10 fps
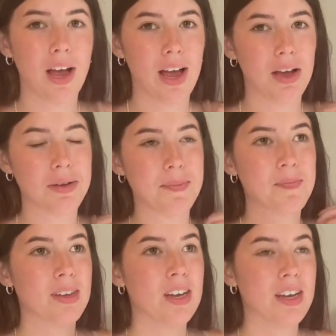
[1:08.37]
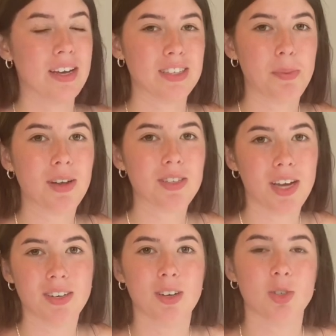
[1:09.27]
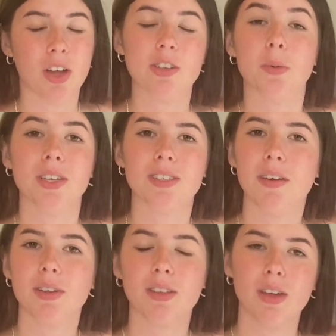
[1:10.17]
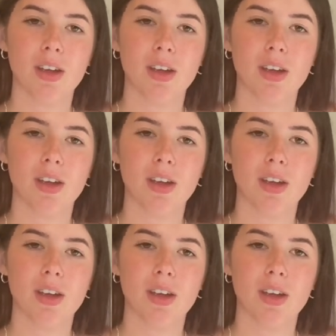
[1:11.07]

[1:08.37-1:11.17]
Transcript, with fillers: Um, it's about to end on July 27th,